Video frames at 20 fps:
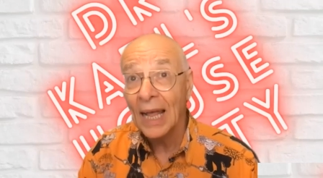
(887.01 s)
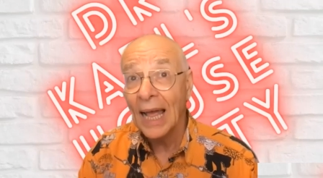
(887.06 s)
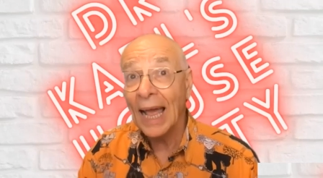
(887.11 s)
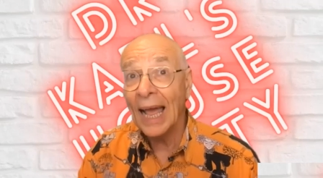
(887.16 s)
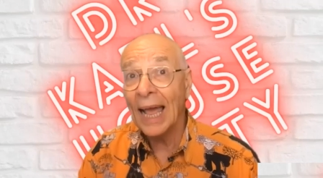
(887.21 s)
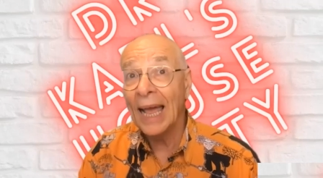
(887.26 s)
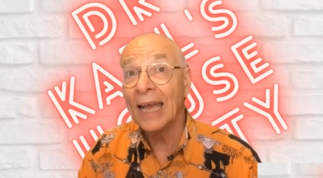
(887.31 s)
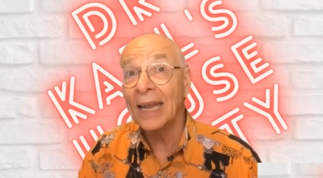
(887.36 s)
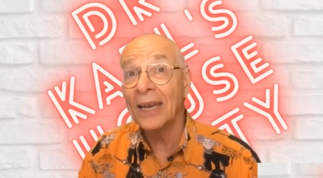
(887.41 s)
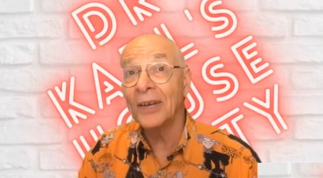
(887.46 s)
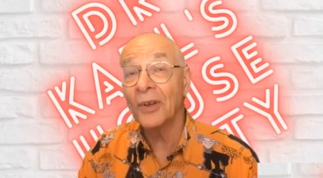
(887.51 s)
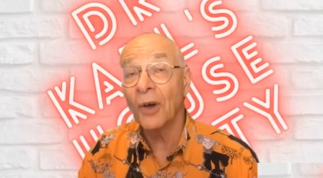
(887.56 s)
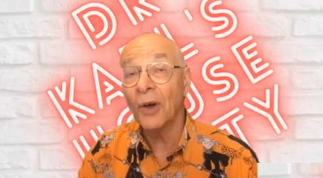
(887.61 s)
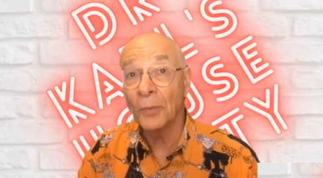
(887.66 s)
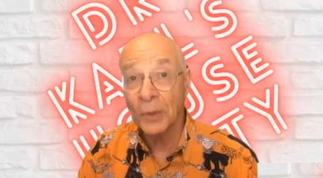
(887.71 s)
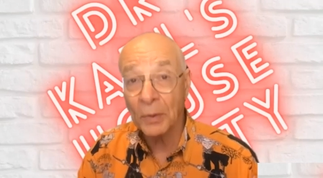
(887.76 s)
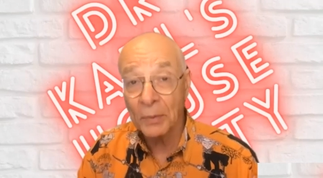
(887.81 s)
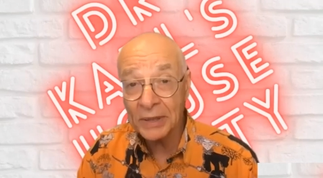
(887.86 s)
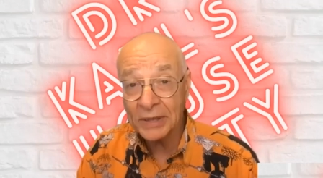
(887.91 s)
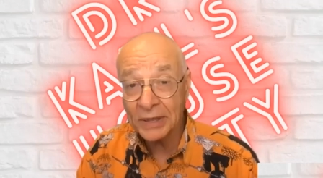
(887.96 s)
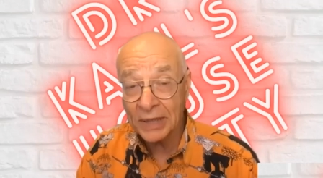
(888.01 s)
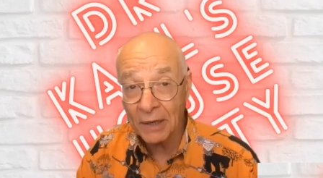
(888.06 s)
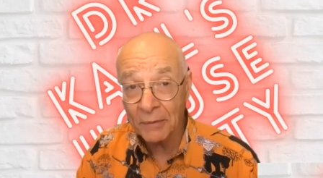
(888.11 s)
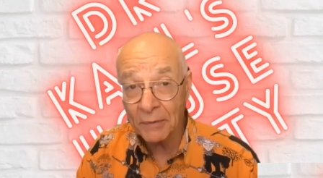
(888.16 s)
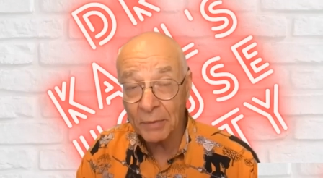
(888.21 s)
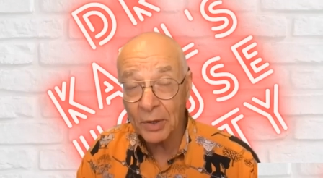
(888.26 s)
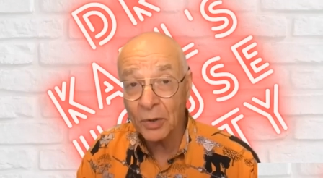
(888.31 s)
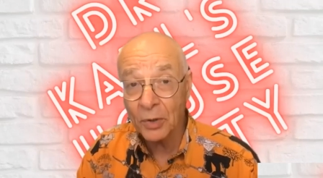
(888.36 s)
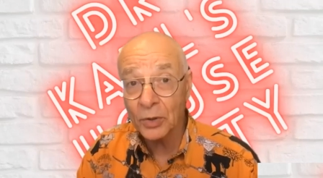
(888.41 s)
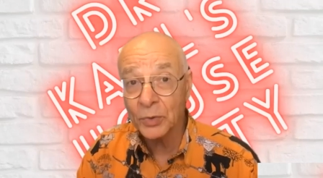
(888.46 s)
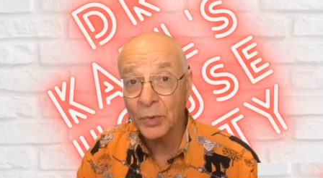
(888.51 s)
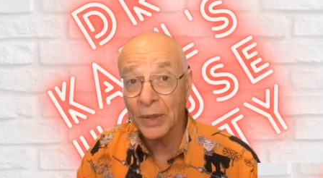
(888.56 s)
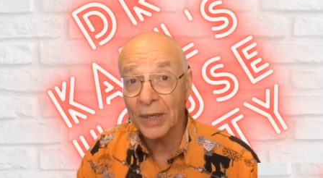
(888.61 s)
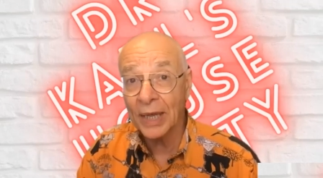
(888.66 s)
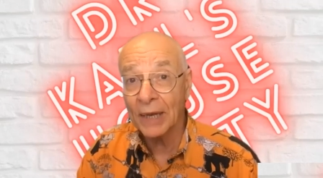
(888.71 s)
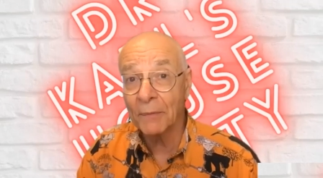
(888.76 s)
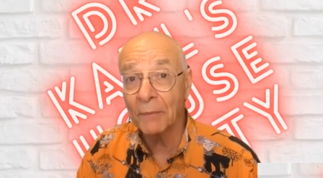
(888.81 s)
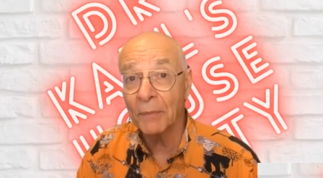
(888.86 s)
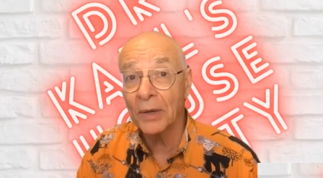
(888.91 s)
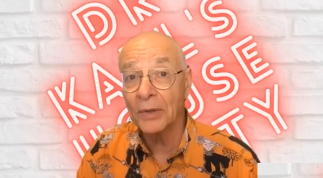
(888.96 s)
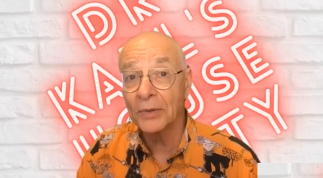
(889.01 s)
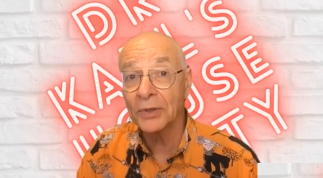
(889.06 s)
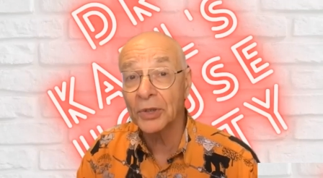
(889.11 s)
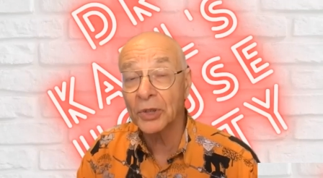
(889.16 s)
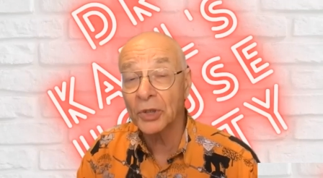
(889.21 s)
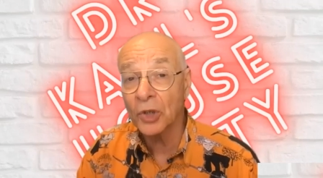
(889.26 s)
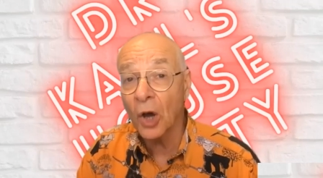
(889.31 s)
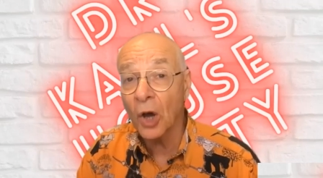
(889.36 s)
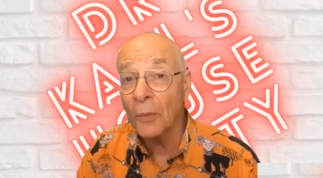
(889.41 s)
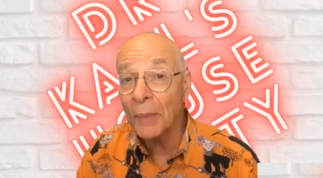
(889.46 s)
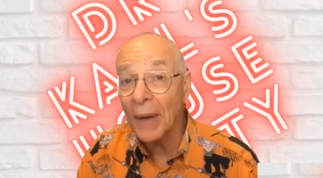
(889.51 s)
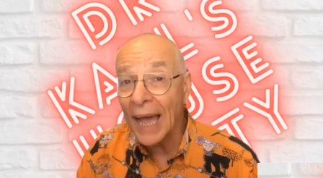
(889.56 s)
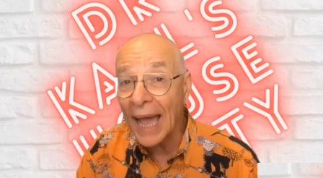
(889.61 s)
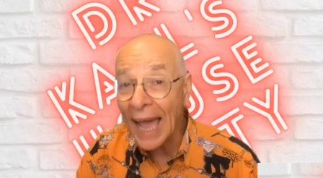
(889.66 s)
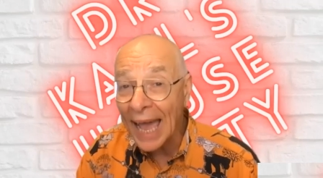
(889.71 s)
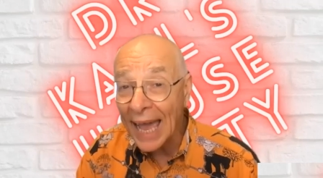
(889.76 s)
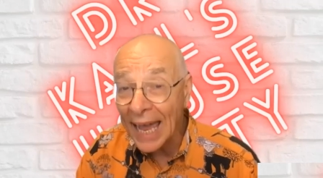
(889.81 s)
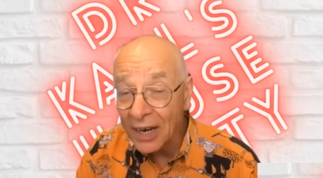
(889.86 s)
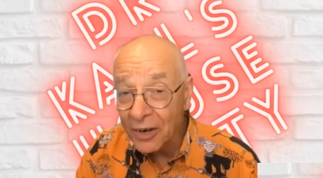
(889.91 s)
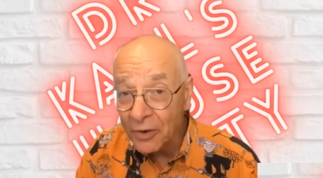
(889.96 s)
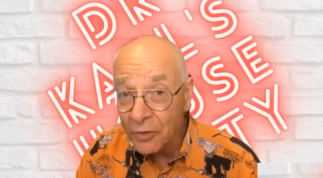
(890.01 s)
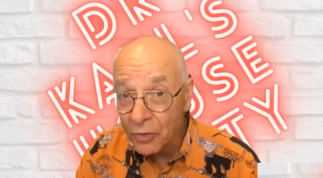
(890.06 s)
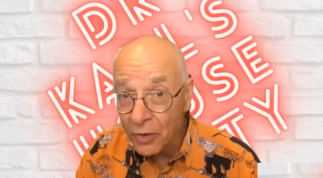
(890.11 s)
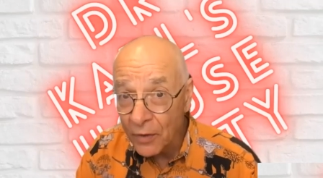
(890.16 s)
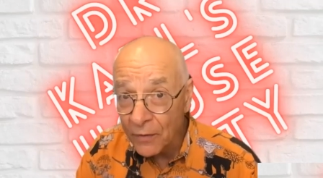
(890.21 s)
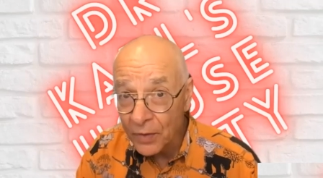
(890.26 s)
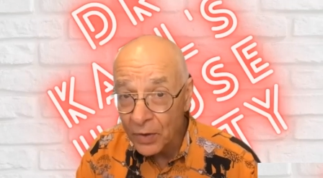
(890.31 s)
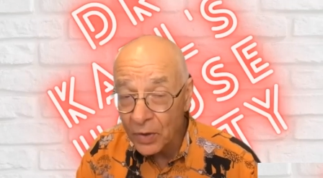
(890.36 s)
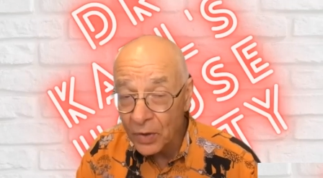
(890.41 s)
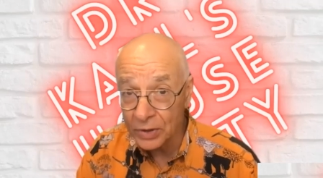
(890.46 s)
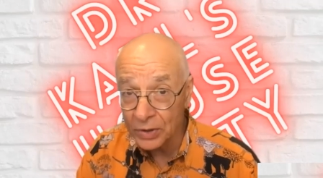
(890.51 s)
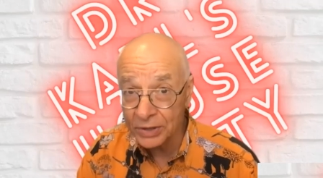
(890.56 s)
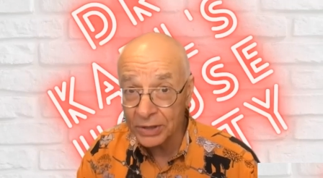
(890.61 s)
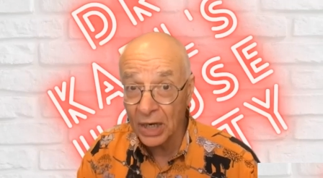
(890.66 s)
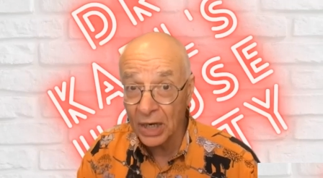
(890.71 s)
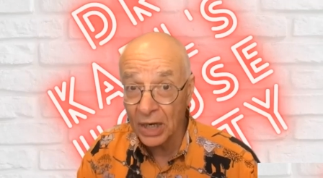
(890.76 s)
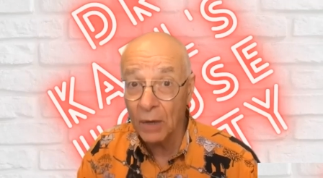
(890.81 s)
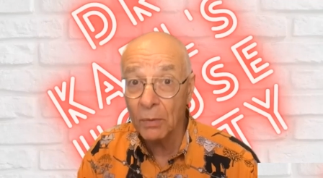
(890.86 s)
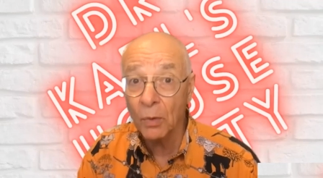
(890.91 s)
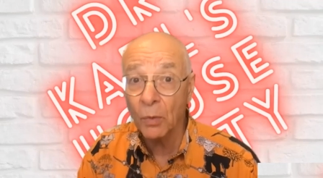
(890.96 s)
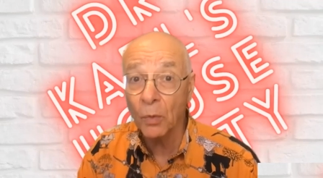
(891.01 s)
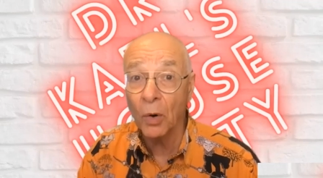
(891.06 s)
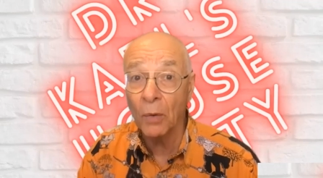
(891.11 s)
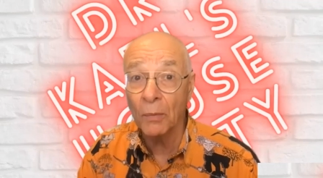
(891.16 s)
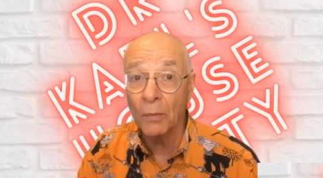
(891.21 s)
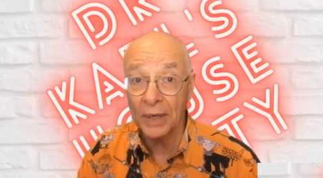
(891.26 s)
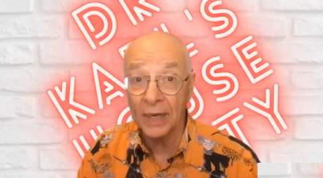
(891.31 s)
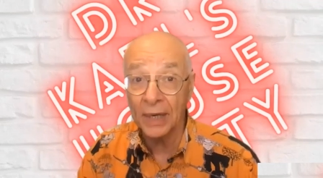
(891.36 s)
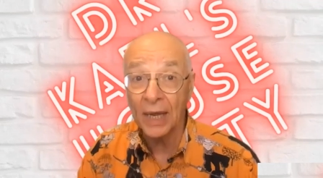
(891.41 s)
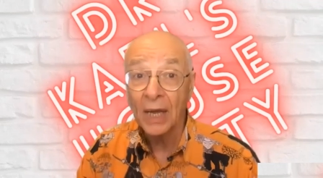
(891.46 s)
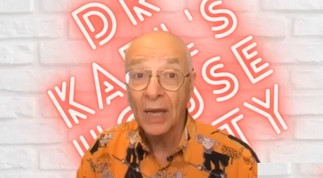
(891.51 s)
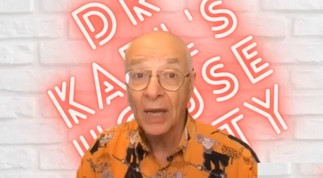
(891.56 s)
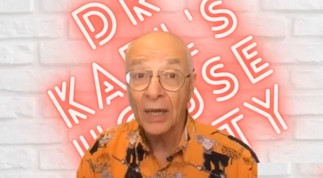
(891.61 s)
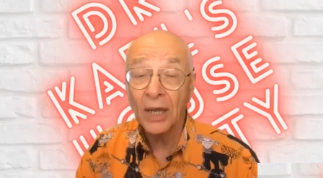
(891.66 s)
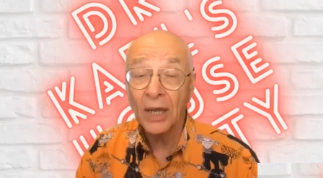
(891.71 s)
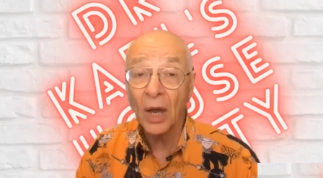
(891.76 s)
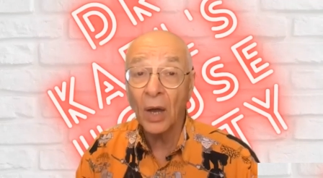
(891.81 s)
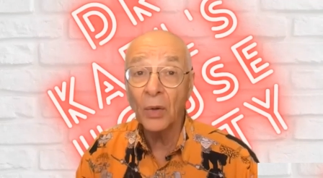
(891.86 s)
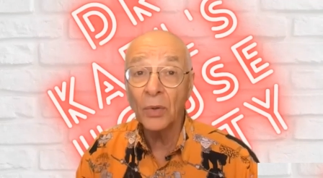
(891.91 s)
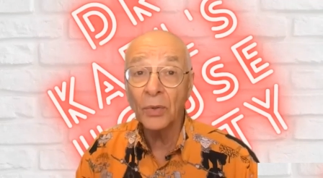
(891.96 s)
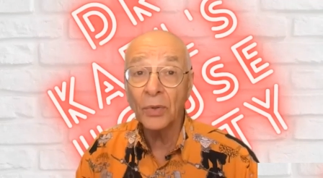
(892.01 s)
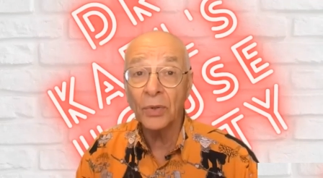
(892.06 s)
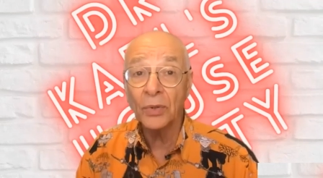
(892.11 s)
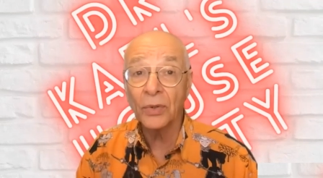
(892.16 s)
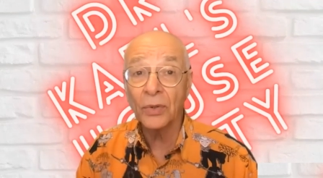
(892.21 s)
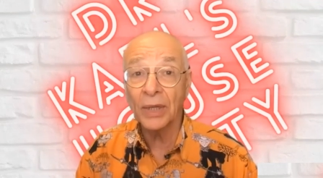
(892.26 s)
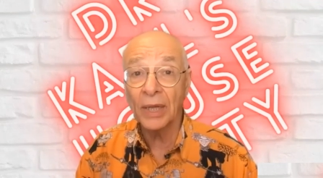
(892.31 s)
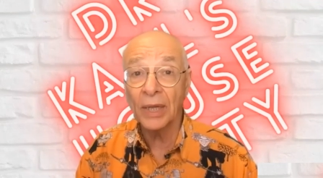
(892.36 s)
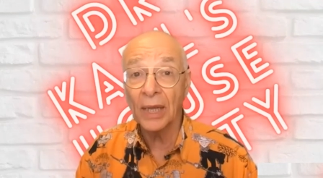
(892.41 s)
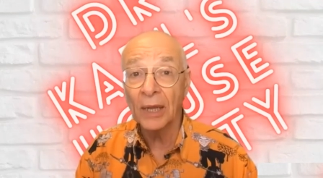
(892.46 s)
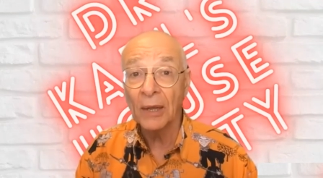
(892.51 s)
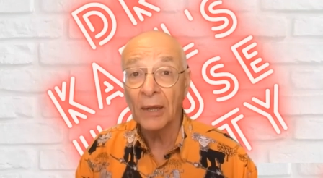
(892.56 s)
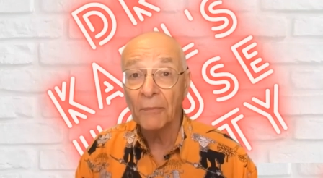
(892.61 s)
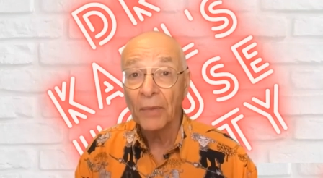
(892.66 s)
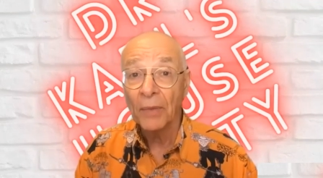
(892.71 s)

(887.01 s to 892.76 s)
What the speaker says: and optimistic because we can both stop and reverse global warming. Go to the